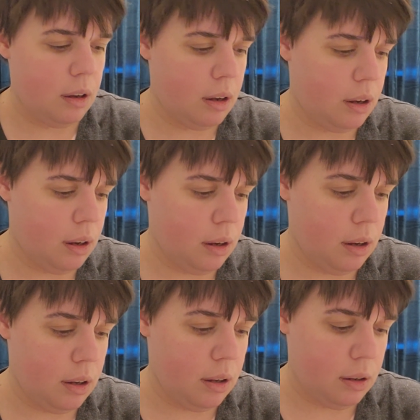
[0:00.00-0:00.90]

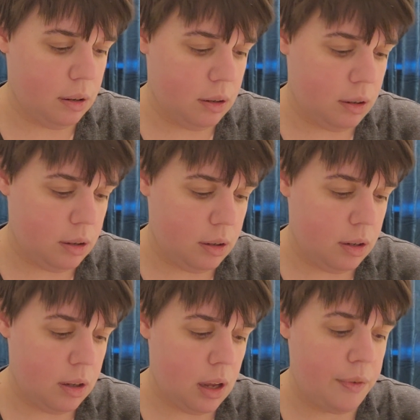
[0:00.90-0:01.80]

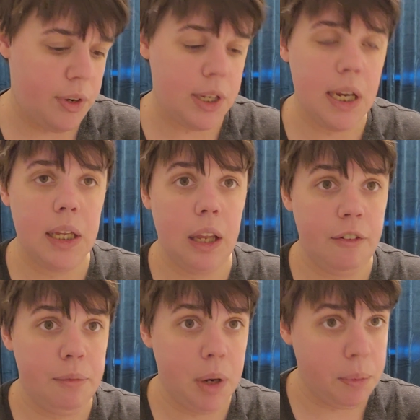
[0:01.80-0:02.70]
If you decide to
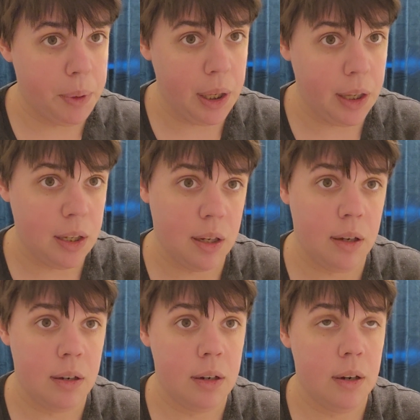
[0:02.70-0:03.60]
live minimally,
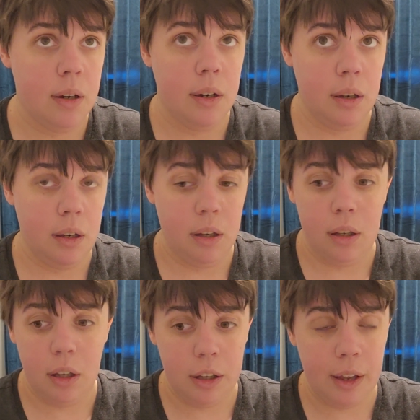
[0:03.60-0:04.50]

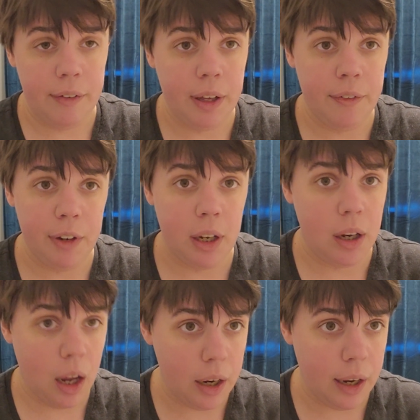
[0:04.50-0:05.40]
you're definitely gonna feel a
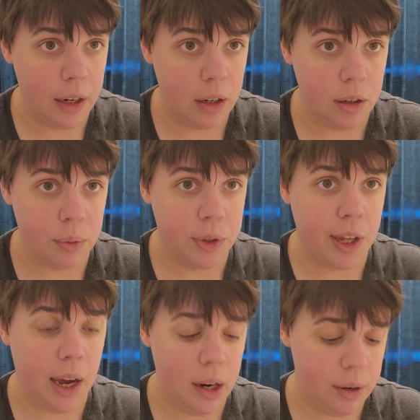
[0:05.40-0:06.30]
lot lighter with
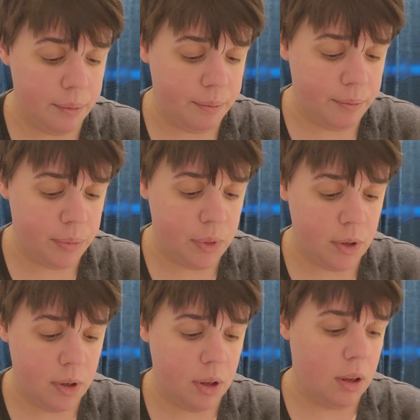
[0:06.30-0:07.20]
that.
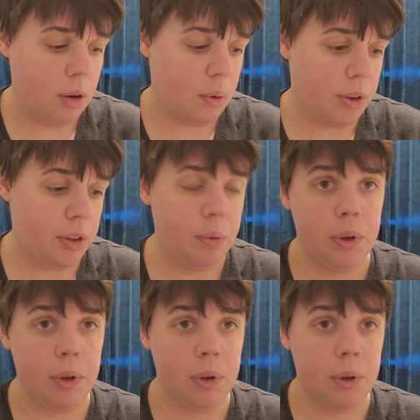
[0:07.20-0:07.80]
Whether you